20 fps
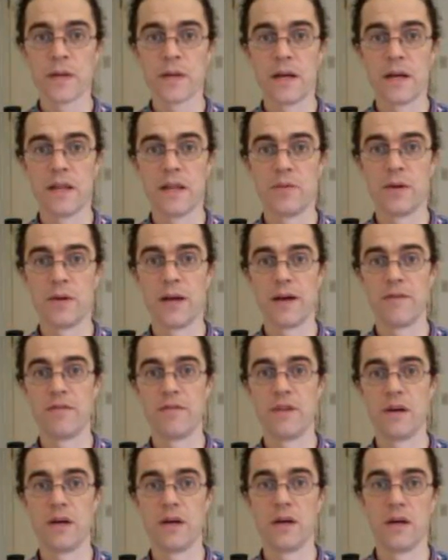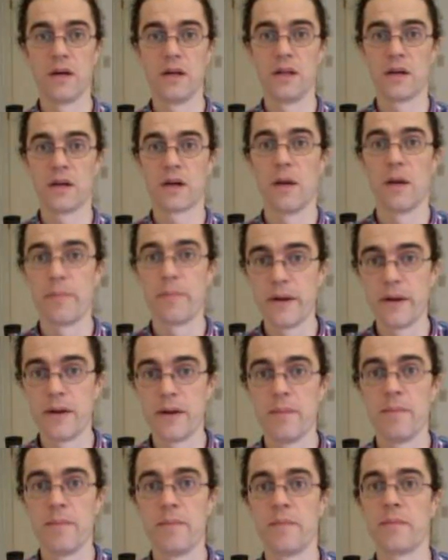And we have the
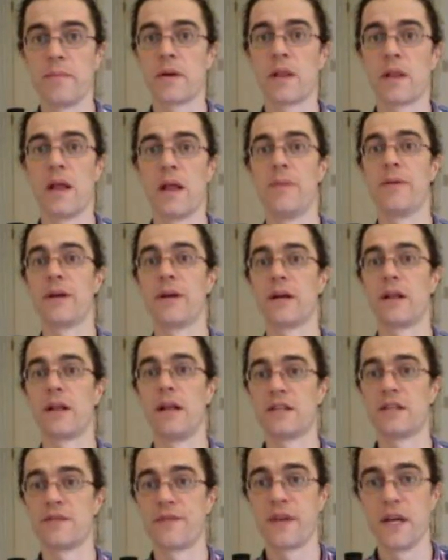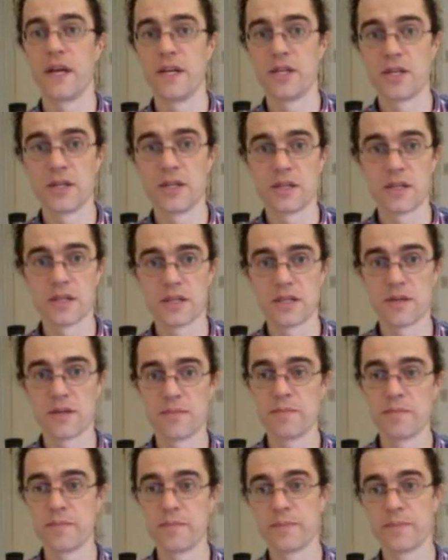Köppen climate classification
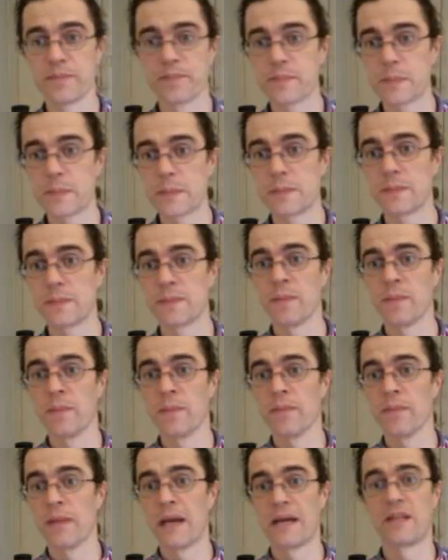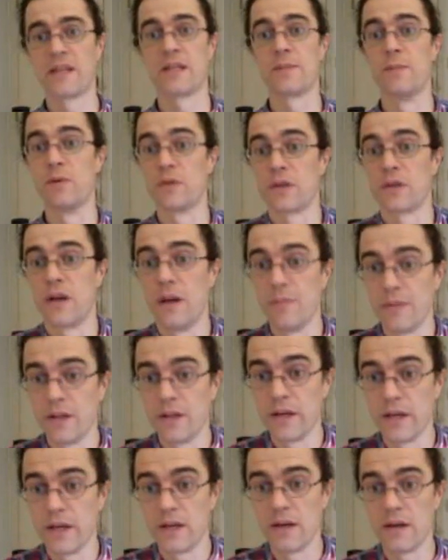system. I guess most
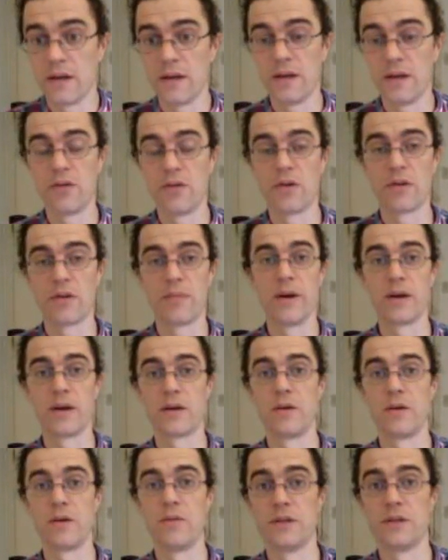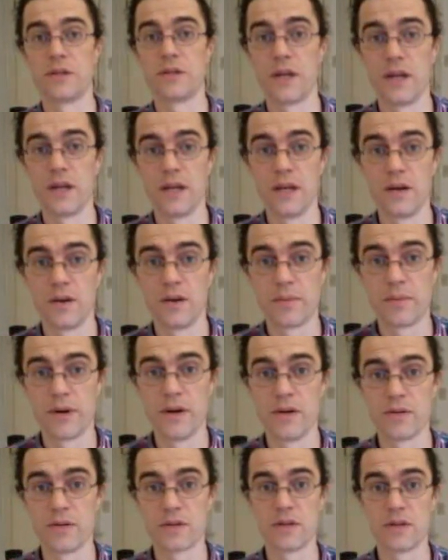commonly in North America, we're just going to hear it
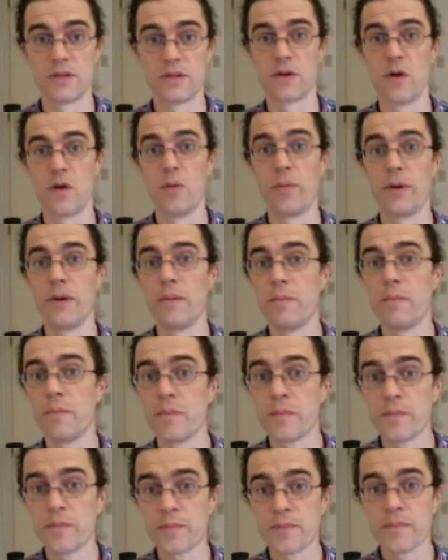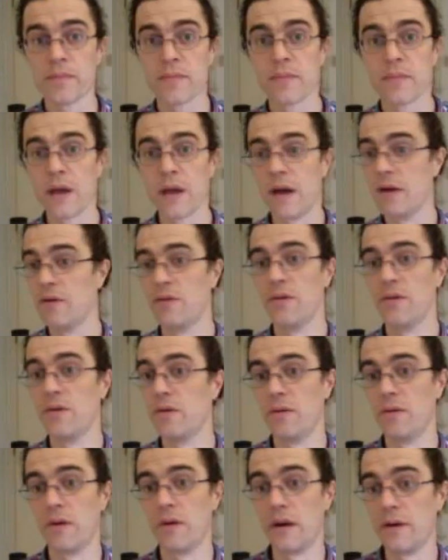pronounced as Köppen. I don't
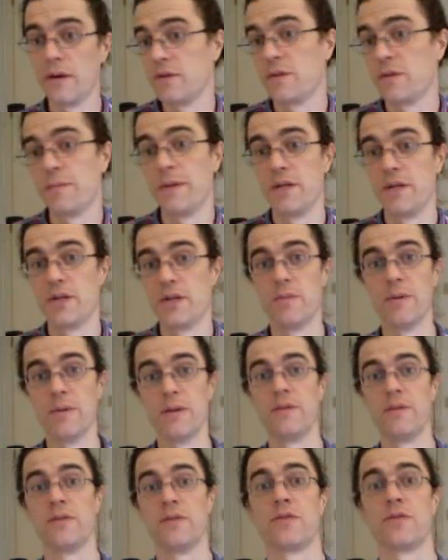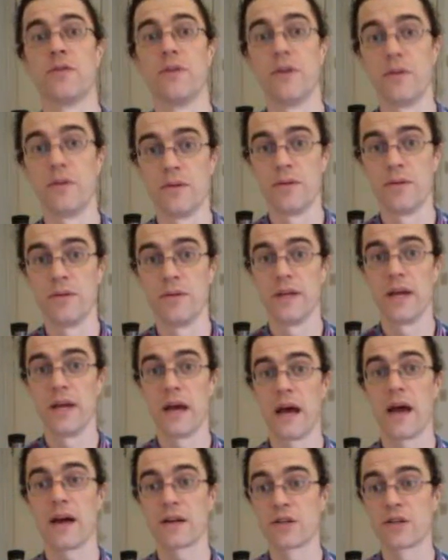know, I don't speak German, so I don't know the
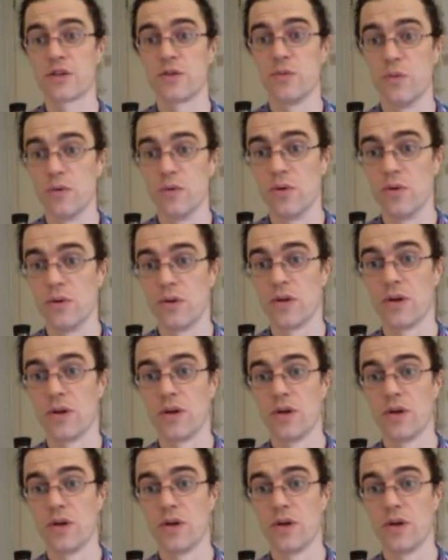actual